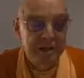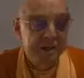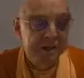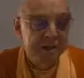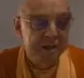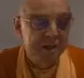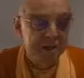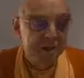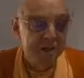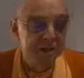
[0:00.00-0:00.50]

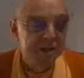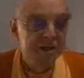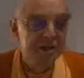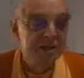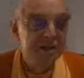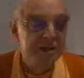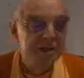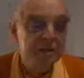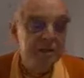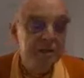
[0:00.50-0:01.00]
instructed
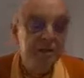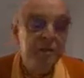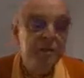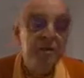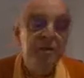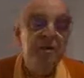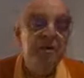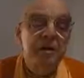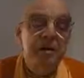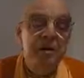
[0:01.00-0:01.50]
his
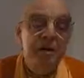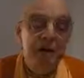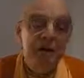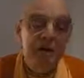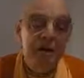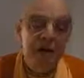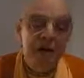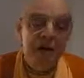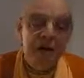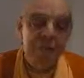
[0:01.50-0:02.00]
mother
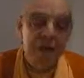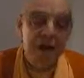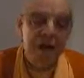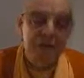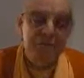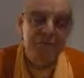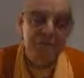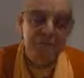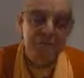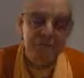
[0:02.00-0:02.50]
about the
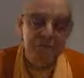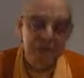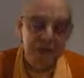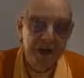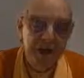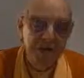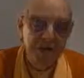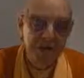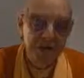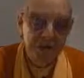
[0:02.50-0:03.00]
Mayavad
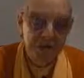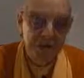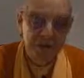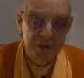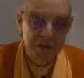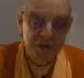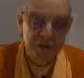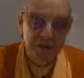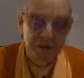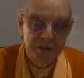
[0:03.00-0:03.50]
philosophy